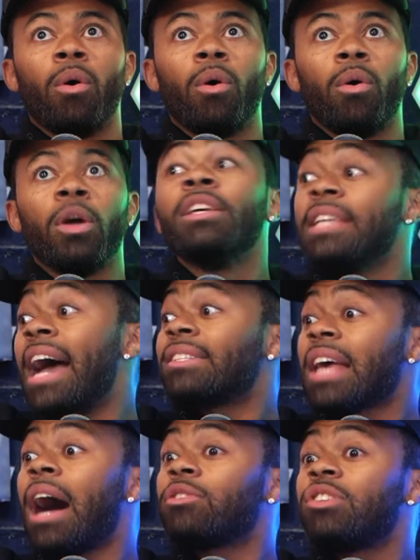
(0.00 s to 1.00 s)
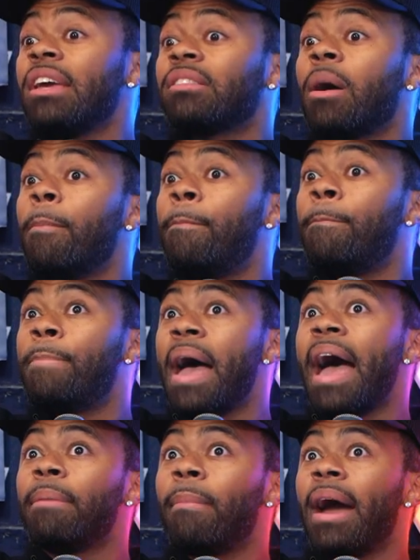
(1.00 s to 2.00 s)
You can take the Yes, good- I'll take yeah, the,
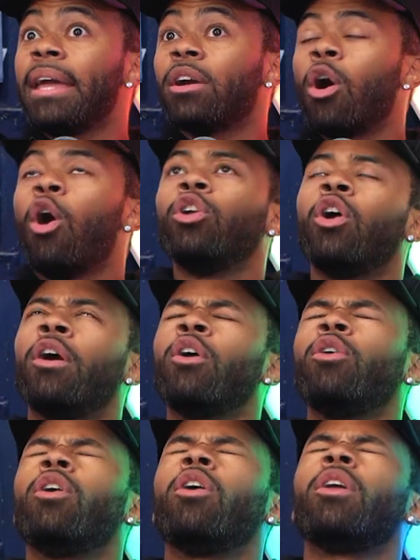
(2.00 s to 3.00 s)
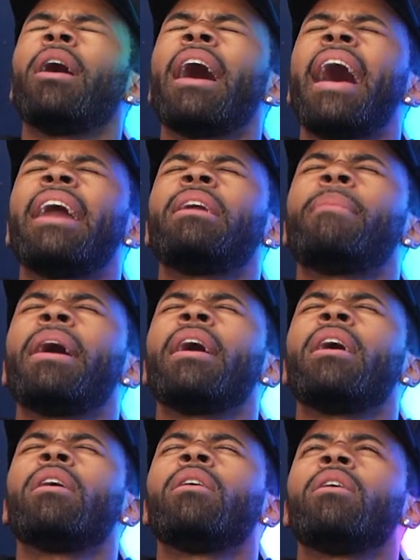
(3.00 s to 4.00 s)
bad, mic. Hold on, hold on, hold on. I had it in my
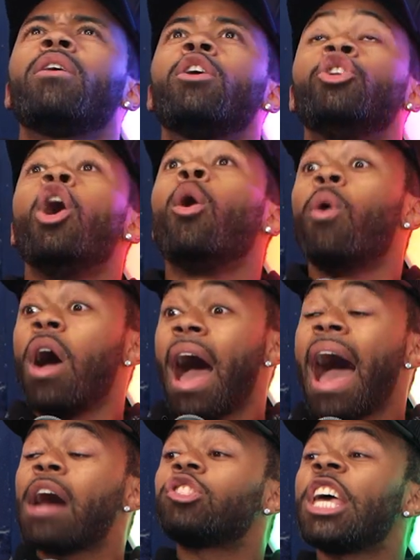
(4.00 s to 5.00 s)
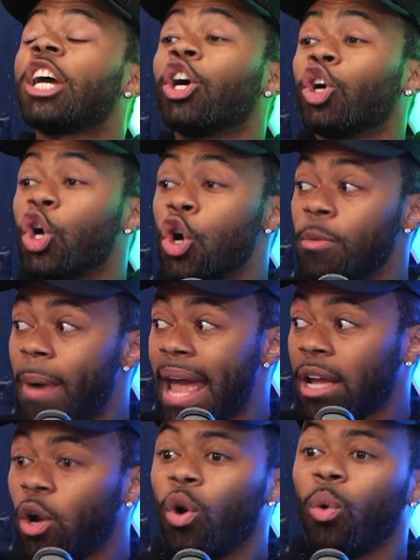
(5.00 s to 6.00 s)
head. No, I'll take a good
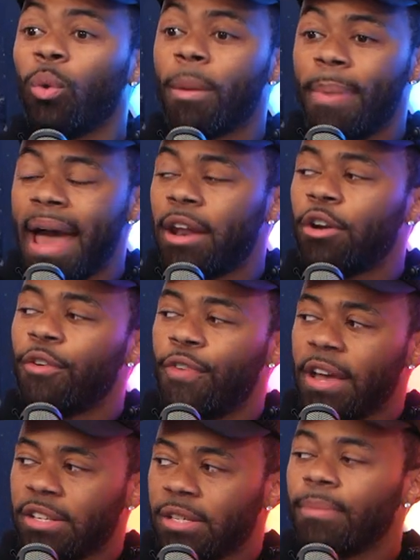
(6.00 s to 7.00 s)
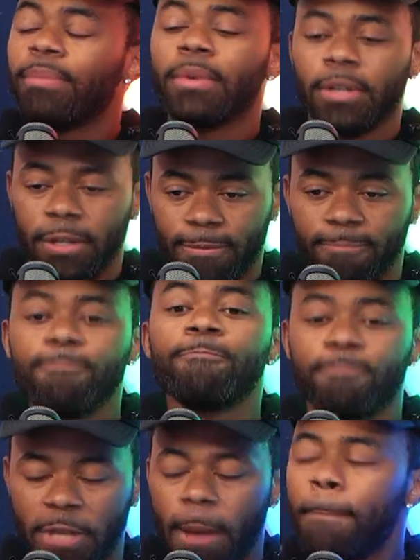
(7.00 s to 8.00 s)
mic with a bad batter in the bad face. converter?
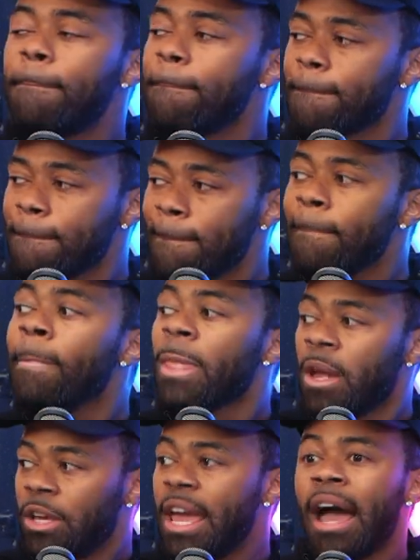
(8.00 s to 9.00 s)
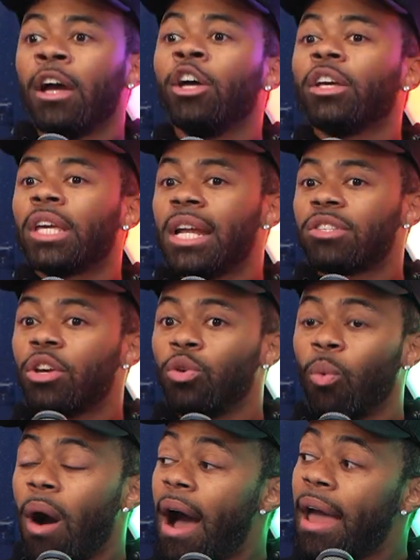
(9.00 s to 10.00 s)
Yep. Why? Yeah. Can I tell
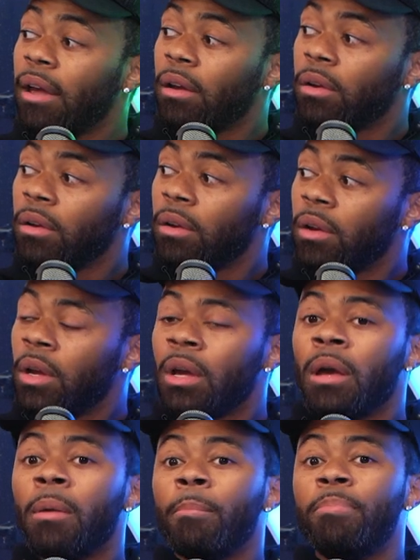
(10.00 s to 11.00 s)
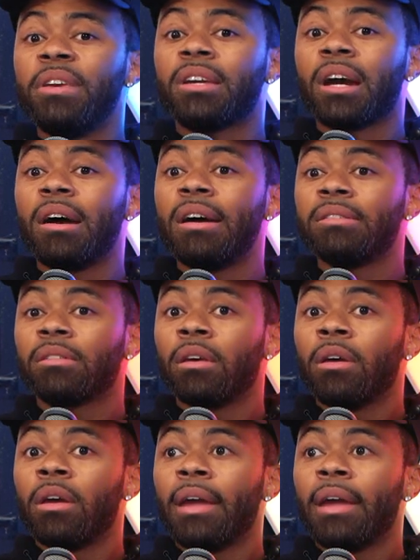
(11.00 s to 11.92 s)
you why? Go ahead. I want to hear this. because